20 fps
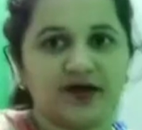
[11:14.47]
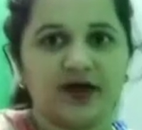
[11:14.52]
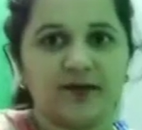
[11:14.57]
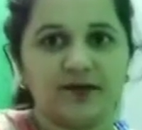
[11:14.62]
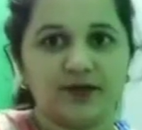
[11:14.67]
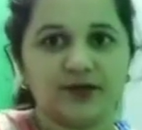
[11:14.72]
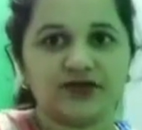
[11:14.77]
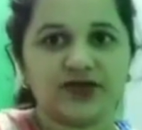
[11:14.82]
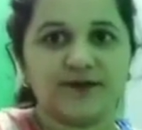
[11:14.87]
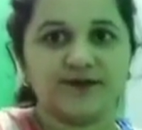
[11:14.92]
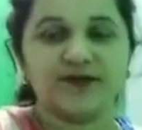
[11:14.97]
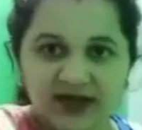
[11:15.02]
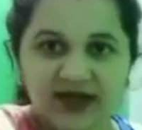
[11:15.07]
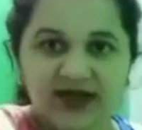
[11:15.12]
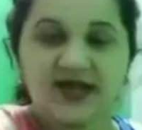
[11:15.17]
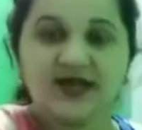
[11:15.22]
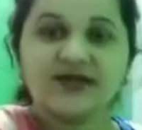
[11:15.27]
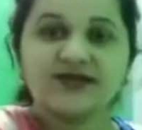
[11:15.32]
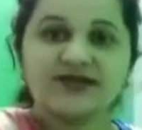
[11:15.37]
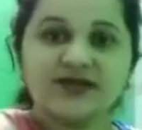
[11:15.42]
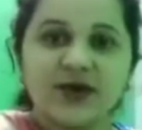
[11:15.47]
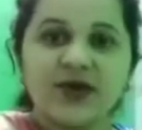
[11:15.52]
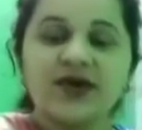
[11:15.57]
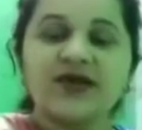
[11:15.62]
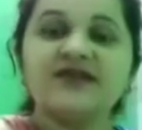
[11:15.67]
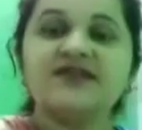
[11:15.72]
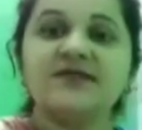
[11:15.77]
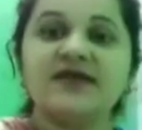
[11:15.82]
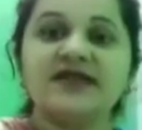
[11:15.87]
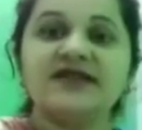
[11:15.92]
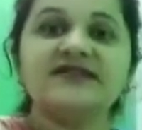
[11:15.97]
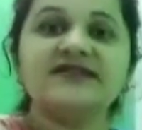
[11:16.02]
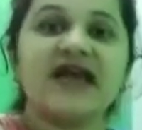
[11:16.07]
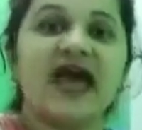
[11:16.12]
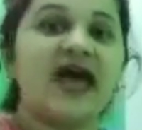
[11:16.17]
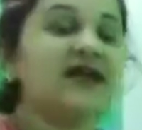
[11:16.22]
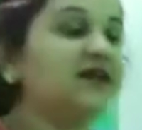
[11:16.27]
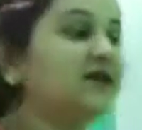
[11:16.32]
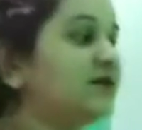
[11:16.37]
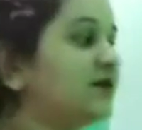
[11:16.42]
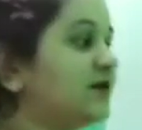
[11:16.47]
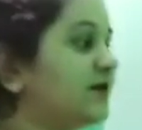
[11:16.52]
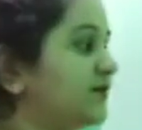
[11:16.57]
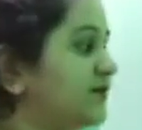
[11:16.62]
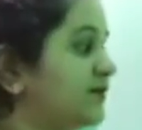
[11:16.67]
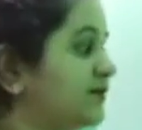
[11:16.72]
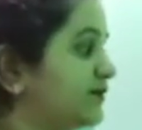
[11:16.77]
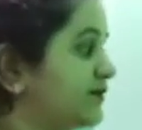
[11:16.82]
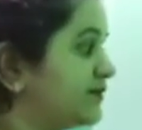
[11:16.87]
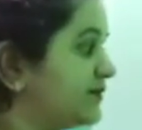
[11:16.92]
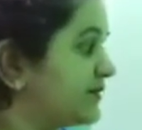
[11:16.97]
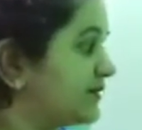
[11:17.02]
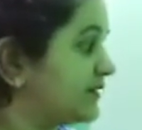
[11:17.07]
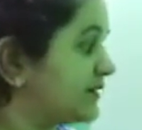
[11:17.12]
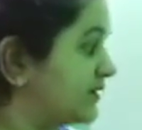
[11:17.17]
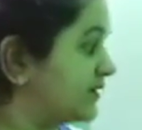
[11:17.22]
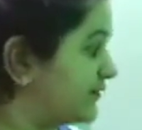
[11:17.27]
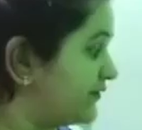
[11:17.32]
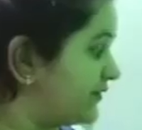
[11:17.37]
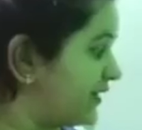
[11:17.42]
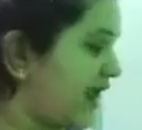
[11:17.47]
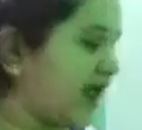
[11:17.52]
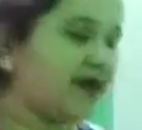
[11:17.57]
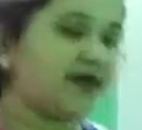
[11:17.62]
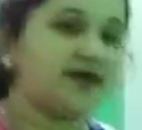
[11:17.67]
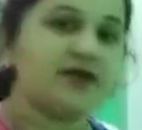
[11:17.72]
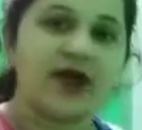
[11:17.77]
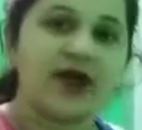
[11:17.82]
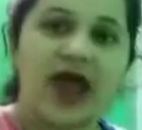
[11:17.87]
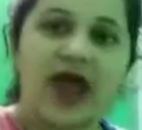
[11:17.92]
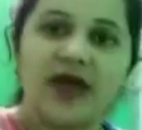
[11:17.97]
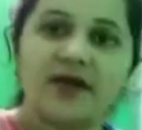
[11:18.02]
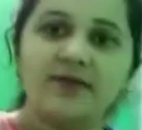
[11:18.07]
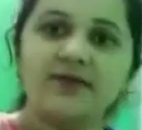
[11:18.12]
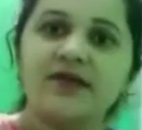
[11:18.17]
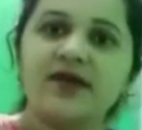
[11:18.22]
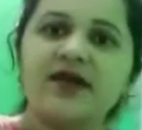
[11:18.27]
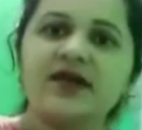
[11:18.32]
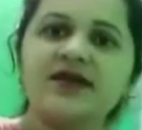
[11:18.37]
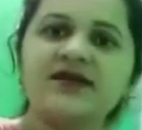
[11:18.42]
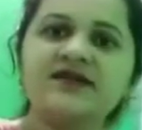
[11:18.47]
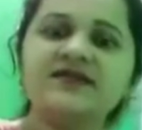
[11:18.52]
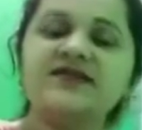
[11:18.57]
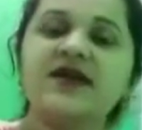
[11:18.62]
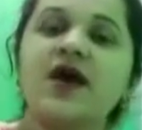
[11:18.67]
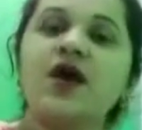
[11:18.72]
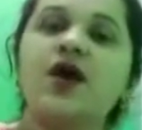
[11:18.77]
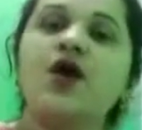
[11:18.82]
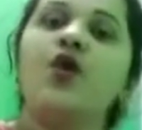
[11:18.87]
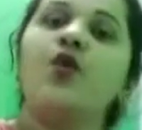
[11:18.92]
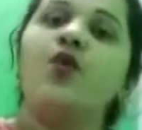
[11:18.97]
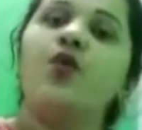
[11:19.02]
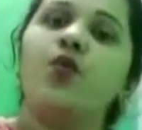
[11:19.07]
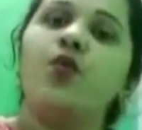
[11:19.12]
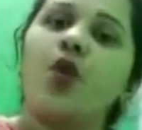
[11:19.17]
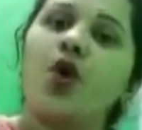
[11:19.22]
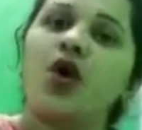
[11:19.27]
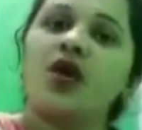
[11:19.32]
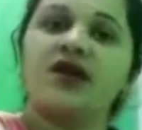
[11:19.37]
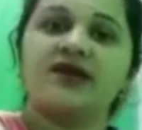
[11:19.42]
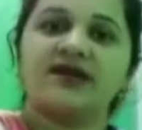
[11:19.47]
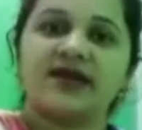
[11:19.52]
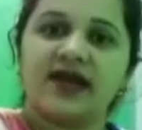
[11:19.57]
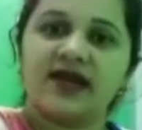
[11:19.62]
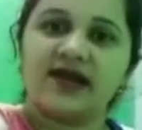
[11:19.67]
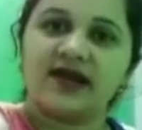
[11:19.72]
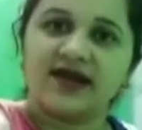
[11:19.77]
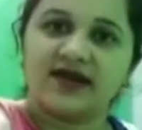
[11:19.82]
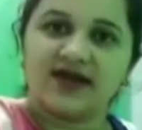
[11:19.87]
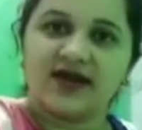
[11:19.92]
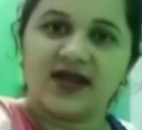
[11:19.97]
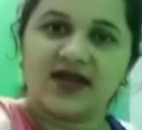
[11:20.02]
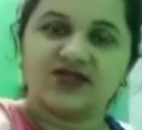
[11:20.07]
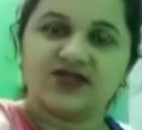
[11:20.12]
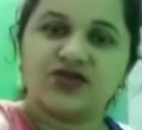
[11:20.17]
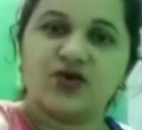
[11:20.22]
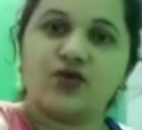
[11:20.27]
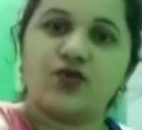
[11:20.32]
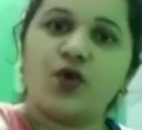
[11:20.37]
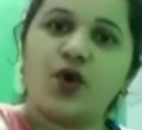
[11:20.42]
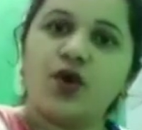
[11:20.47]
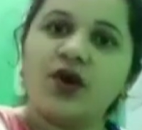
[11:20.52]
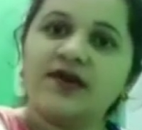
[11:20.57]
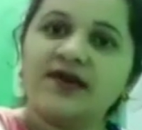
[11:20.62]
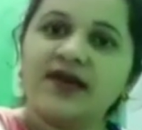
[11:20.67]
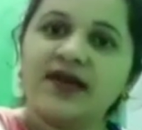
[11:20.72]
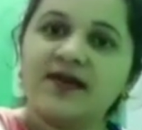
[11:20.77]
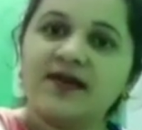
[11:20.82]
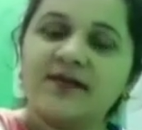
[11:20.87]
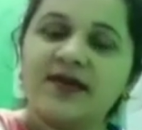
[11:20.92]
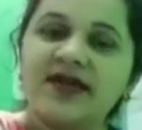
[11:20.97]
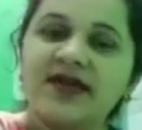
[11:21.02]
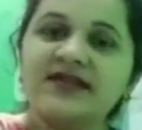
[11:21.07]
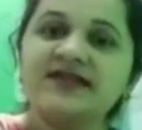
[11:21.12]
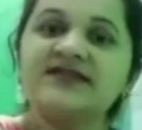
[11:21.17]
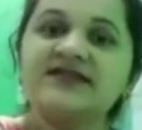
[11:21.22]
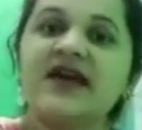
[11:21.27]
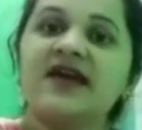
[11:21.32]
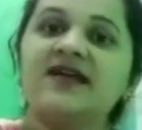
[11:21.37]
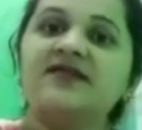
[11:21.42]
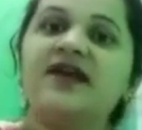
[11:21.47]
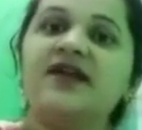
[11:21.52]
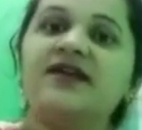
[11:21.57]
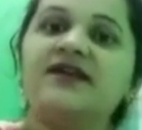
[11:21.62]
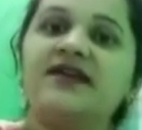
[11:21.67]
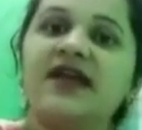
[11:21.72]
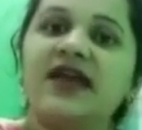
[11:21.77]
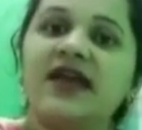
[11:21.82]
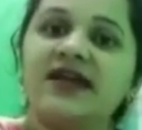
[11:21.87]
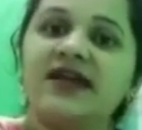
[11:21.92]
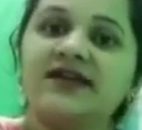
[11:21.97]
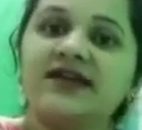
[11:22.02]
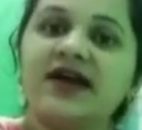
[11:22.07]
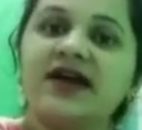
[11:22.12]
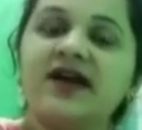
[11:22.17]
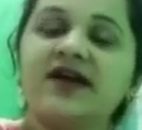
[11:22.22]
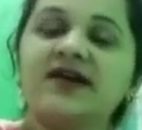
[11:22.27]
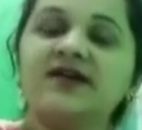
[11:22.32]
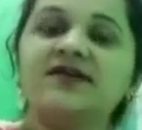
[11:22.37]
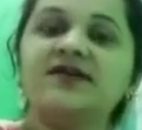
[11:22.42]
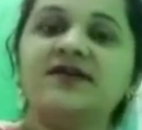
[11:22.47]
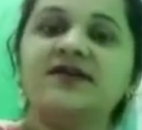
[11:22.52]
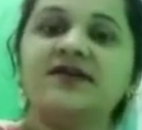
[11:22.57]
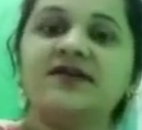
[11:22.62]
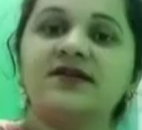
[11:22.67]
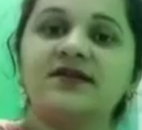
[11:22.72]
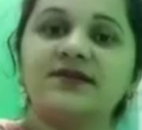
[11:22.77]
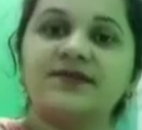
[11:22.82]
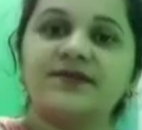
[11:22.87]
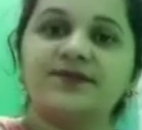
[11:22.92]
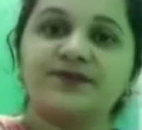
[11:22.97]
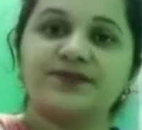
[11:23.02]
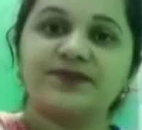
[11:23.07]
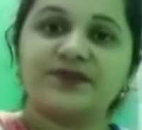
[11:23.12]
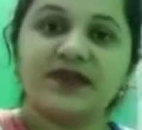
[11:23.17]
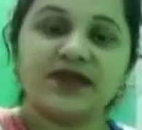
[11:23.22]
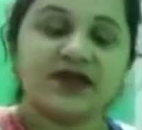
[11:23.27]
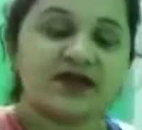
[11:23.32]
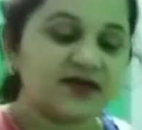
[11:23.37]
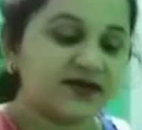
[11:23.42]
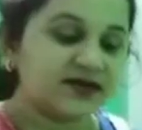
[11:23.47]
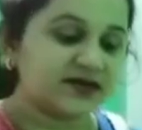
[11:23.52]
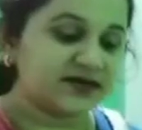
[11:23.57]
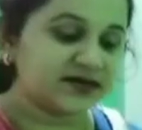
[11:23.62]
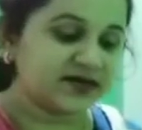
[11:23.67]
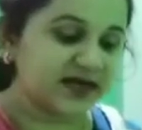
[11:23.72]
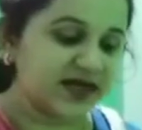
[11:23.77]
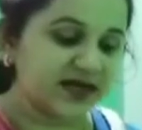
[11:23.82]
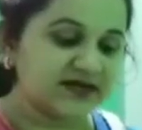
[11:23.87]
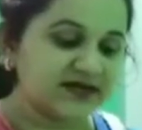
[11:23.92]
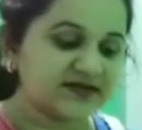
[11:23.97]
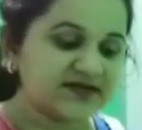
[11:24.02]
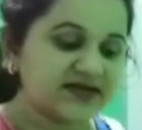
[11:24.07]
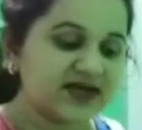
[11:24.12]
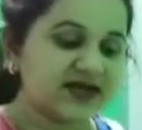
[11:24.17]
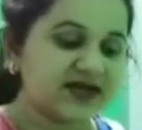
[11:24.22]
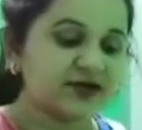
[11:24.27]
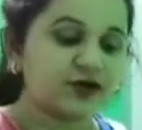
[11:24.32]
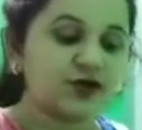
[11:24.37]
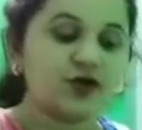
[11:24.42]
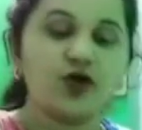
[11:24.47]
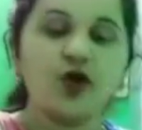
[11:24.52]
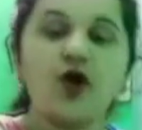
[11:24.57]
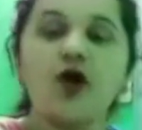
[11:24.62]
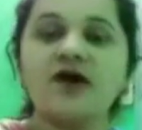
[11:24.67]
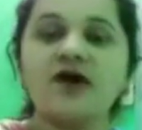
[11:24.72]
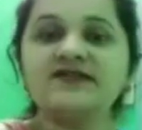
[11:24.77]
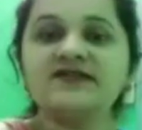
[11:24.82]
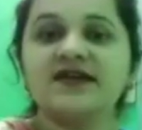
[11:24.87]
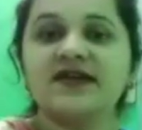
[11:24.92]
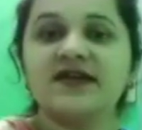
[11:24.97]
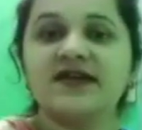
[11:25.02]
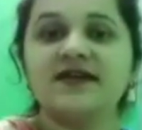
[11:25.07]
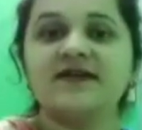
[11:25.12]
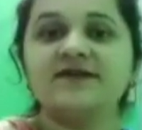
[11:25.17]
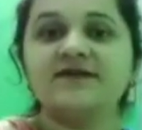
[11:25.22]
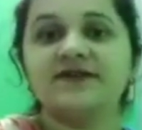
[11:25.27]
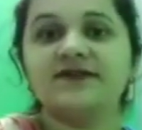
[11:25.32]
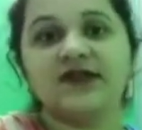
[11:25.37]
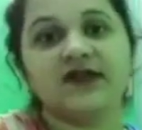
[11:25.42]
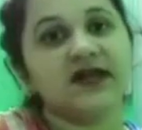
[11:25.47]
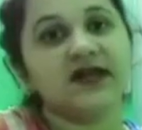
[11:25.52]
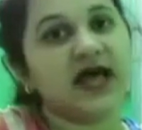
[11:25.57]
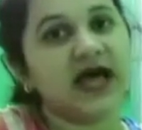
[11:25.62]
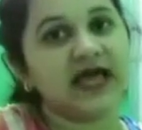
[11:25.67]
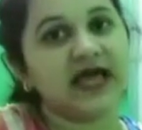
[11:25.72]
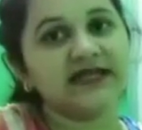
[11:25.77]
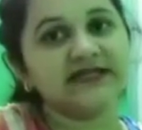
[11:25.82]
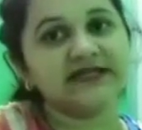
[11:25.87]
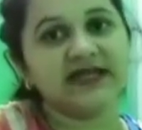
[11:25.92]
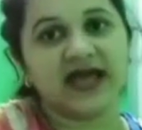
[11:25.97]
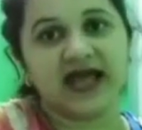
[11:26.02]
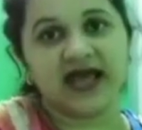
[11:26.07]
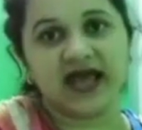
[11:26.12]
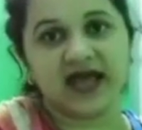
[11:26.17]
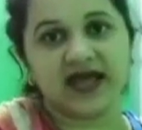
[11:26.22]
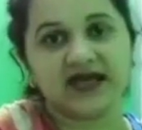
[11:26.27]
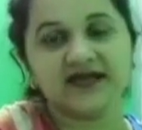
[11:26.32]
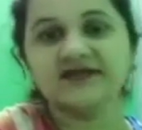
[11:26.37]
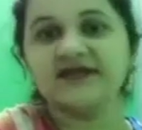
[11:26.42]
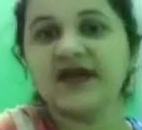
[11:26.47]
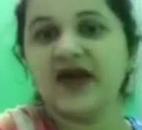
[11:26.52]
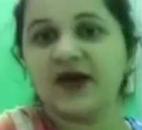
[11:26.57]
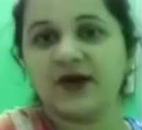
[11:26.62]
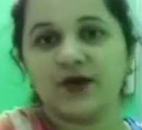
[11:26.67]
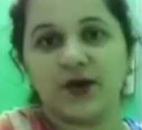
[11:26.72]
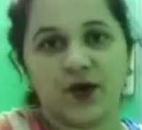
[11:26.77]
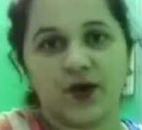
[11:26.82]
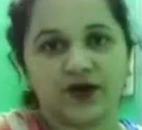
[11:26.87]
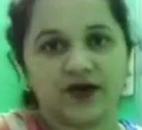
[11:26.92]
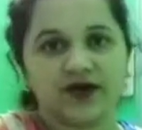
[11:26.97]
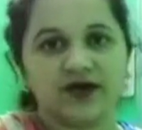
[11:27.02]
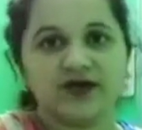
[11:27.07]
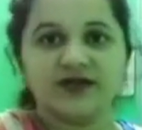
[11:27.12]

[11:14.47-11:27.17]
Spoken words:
Okay, so it means that RAM is volatile in nature. Volatile means the data, the things get lost if the light has gone.